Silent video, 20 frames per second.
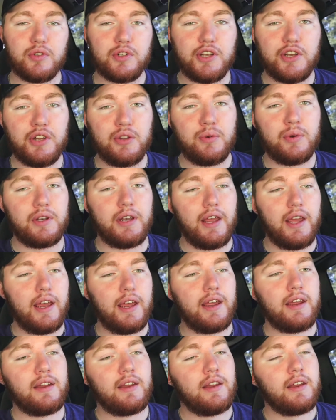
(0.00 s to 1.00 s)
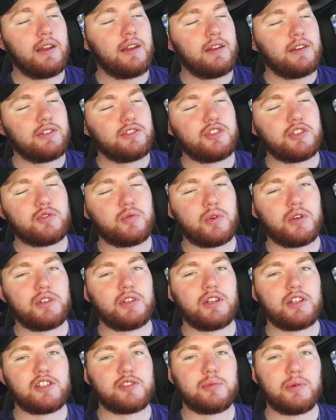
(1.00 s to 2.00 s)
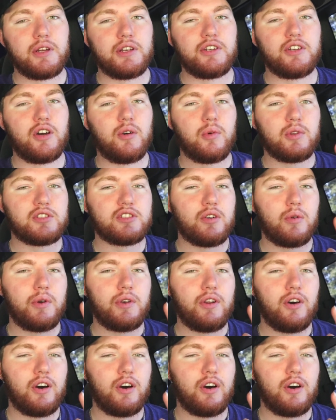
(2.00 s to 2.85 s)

the Q&A. Just wanted to explain to y'all what's going